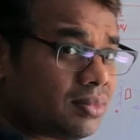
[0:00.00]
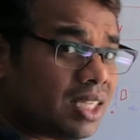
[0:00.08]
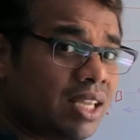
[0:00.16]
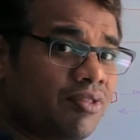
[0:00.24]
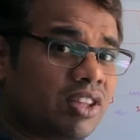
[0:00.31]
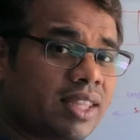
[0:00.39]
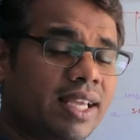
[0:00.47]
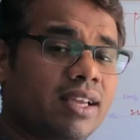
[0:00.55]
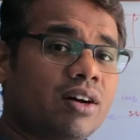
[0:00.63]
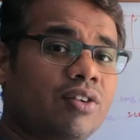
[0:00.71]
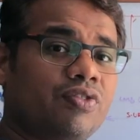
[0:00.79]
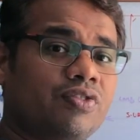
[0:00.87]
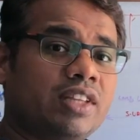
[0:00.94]
If you think
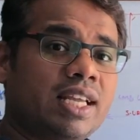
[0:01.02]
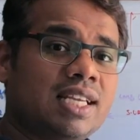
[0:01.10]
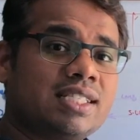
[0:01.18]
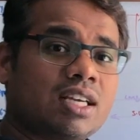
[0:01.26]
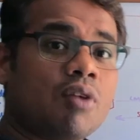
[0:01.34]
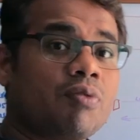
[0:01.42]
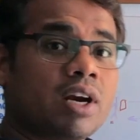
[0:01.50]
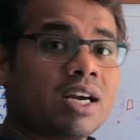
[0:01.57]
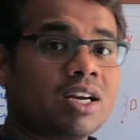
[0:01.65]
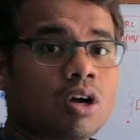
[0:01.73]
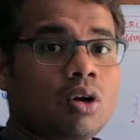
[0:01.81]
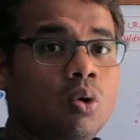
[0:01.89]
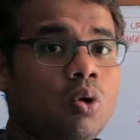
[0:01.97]
of, there is a component
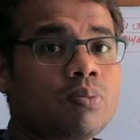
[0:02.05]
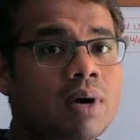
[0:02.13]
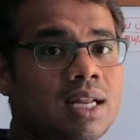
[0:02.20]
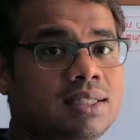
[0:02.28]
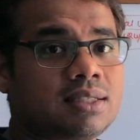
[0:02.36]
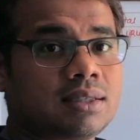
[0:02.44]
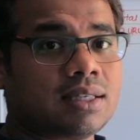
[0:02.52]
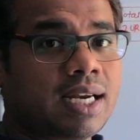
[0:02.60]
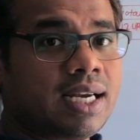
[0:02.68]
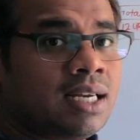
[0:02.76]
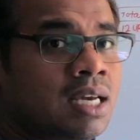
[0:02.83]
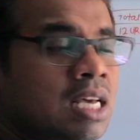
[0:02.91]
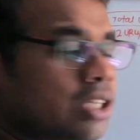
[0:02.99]
called load balancer, right?
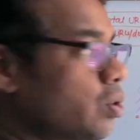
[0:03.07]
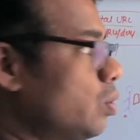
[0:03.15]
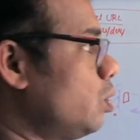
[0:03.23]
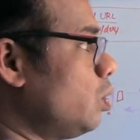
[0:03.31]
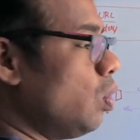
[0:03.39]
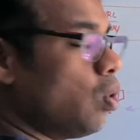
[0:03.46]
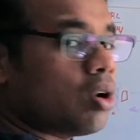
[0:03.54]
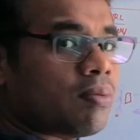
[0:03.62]
So load